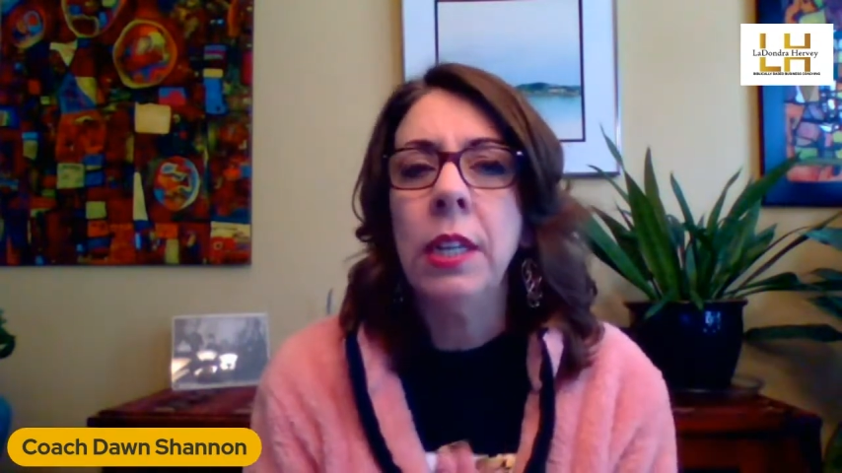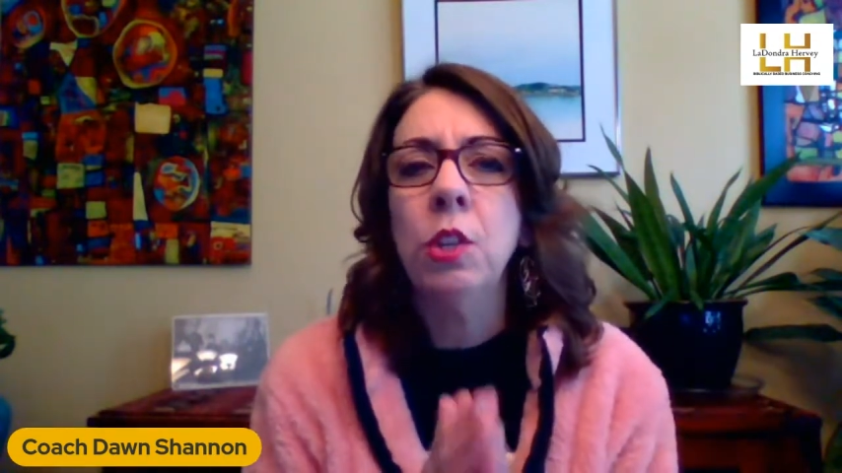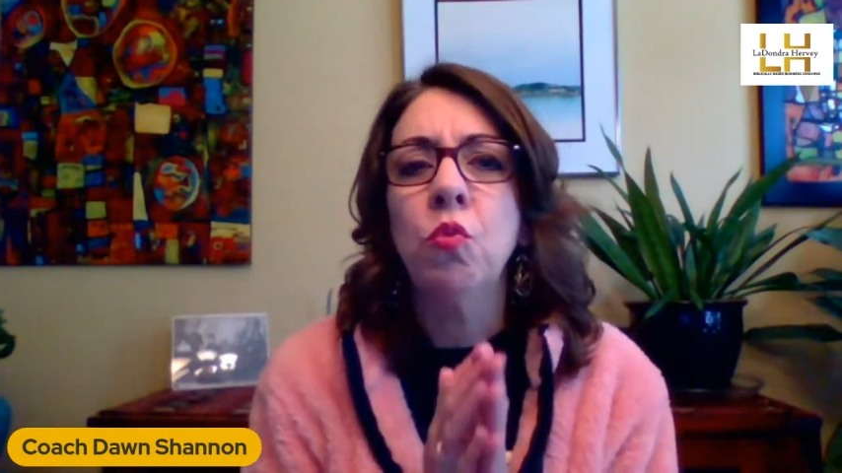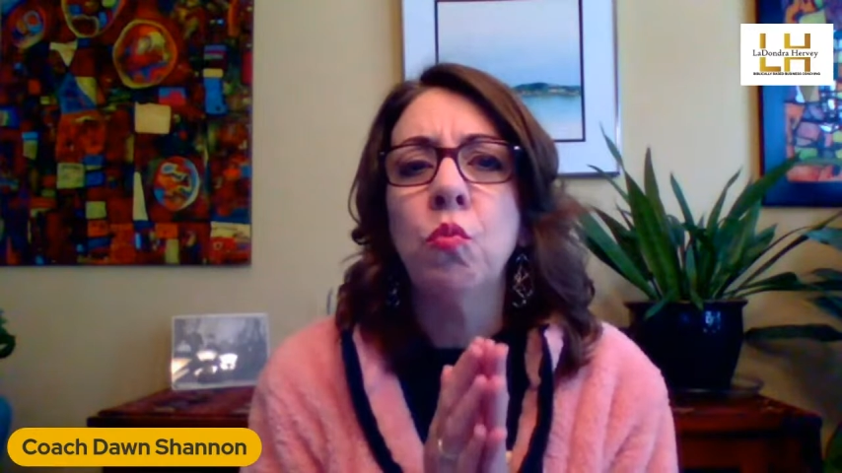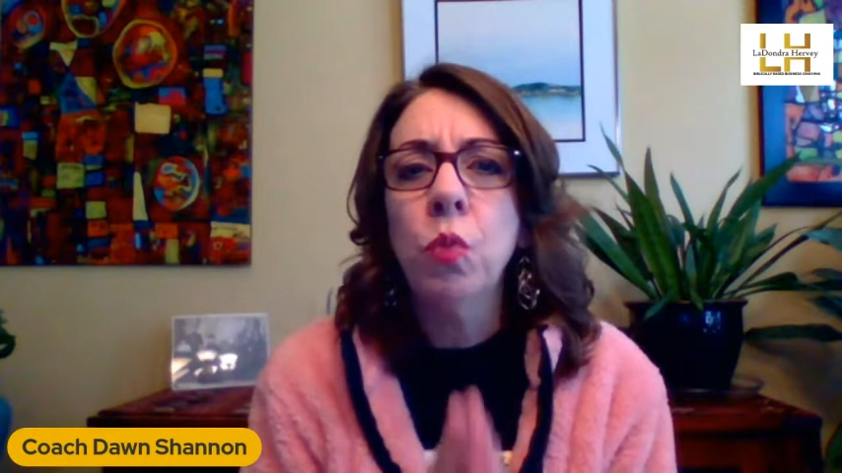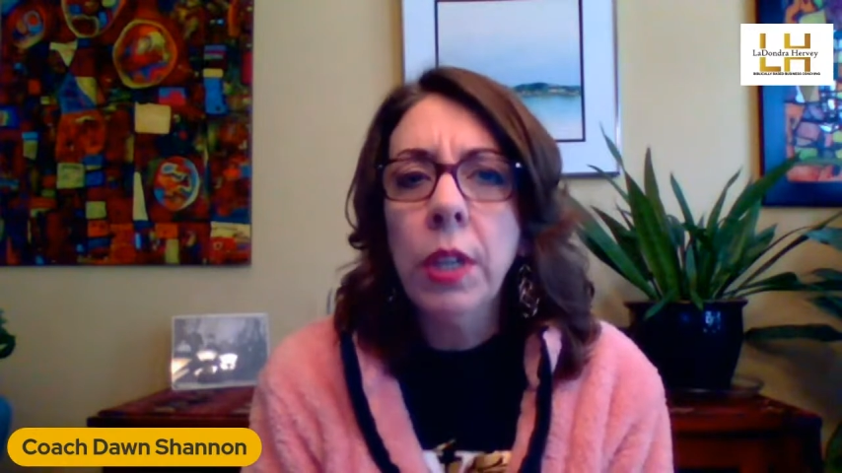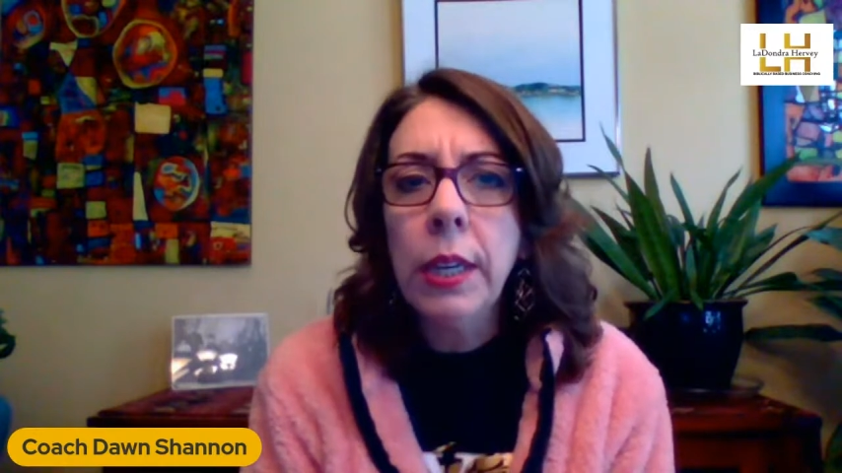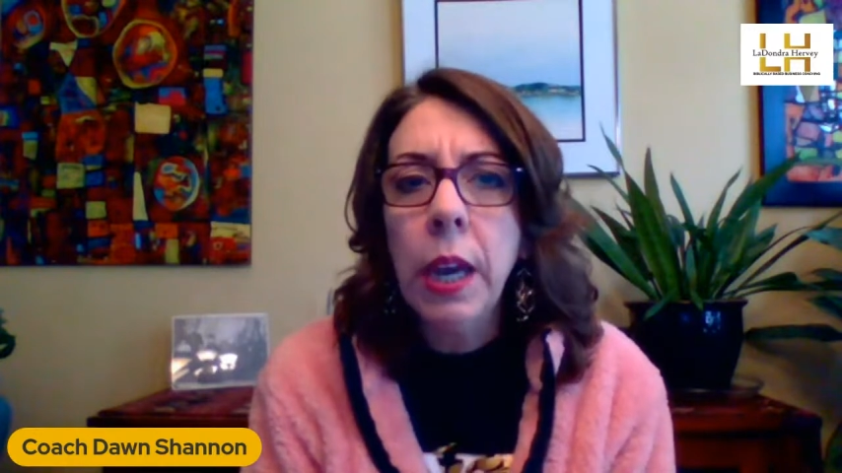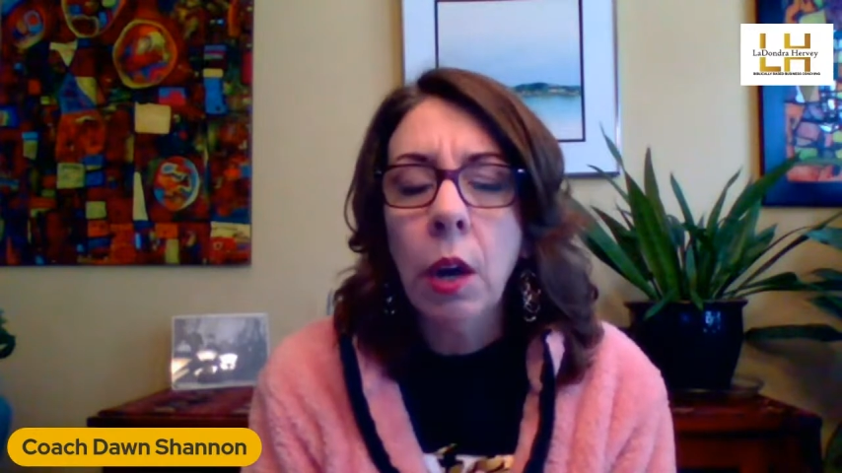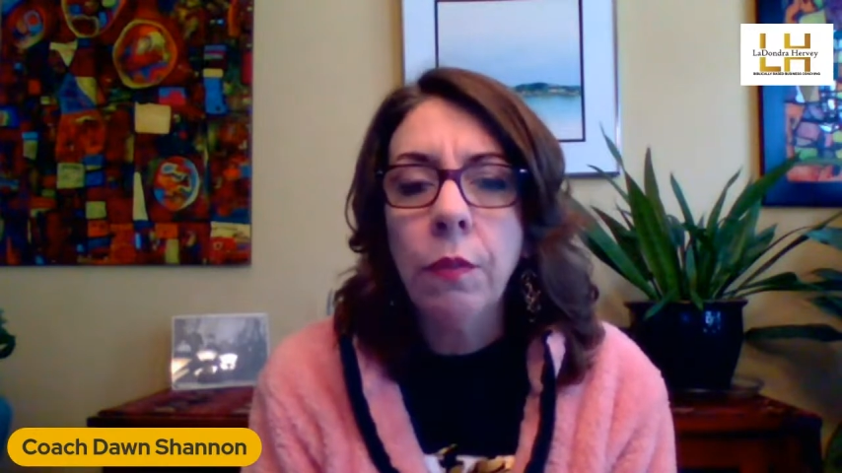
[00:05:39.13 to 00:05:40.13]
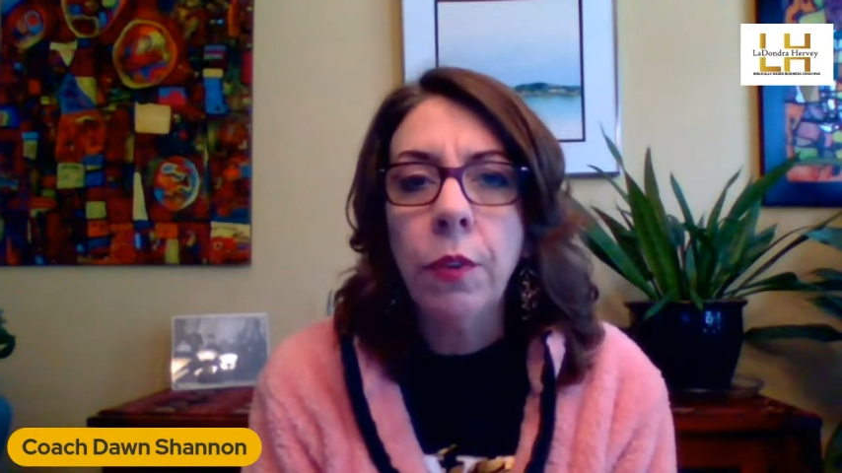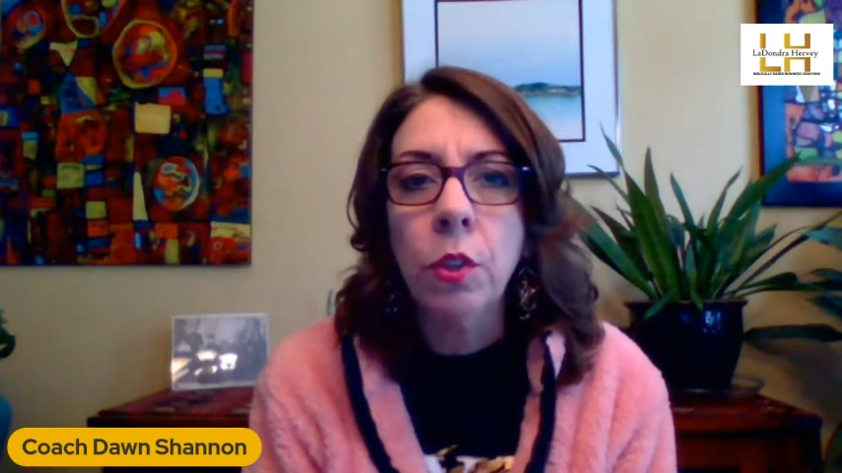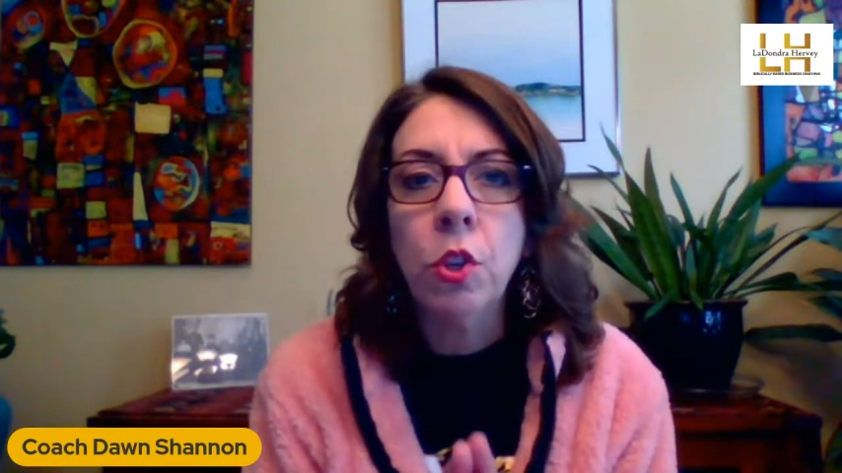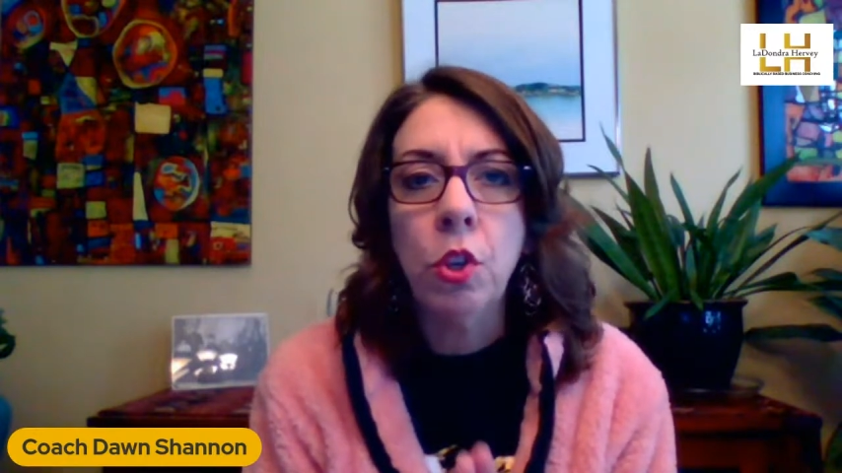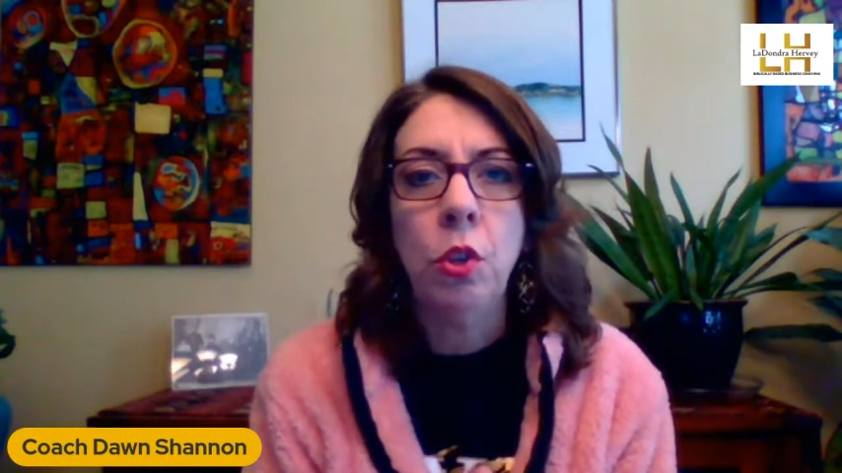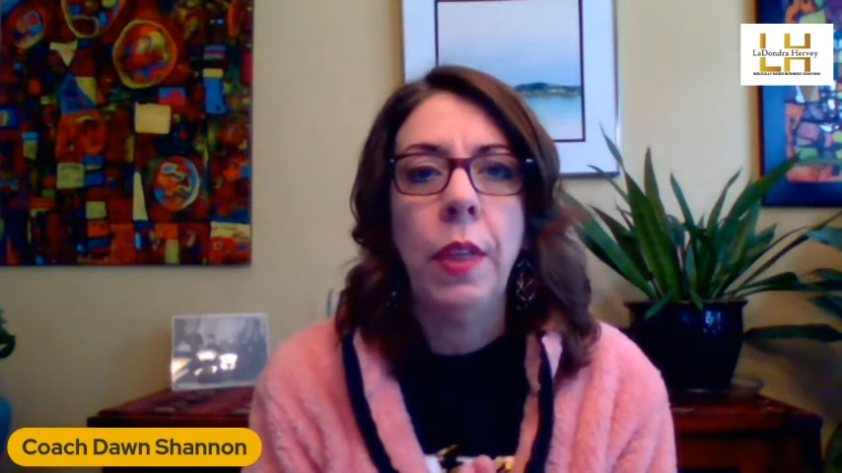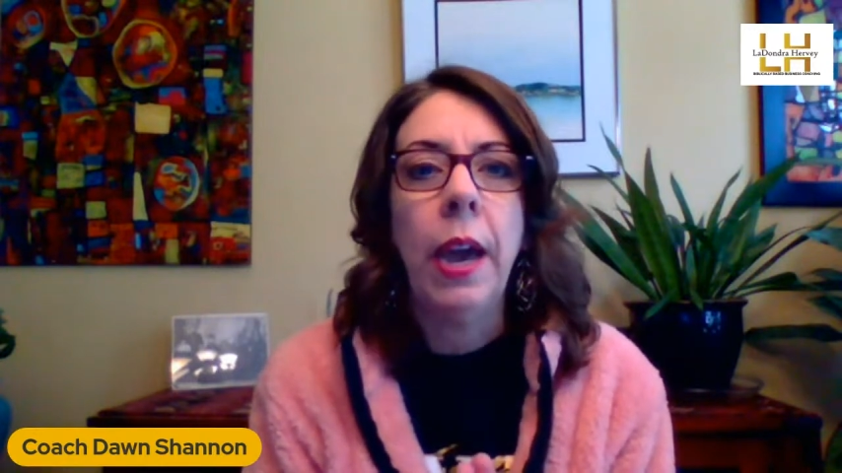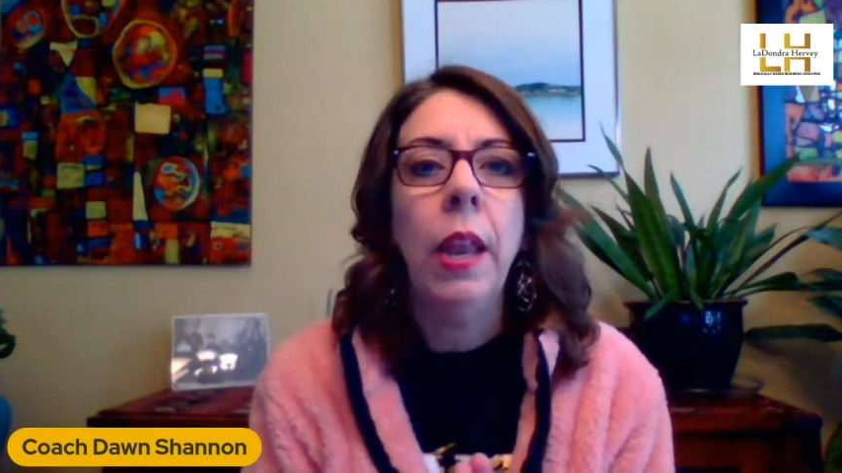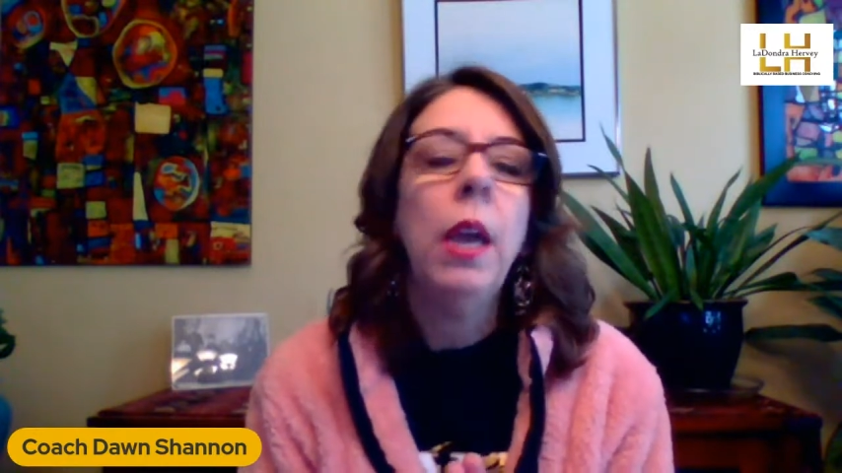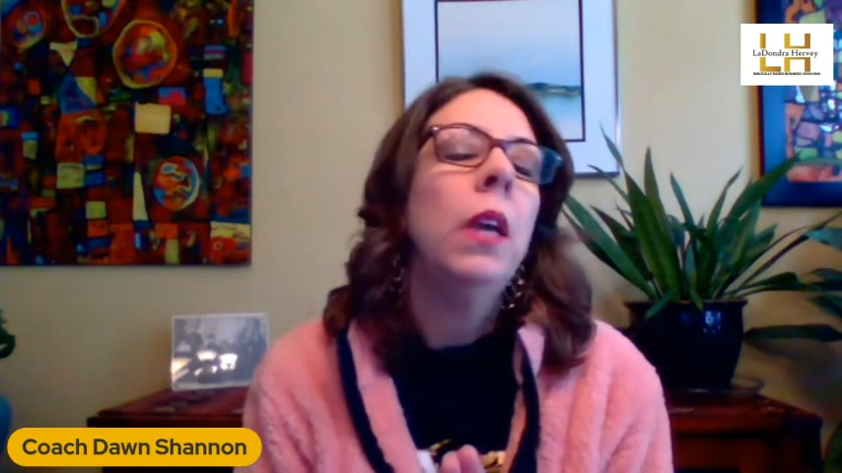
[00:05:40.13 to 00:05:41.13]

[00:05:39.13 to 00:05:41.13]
is really helpful to do that.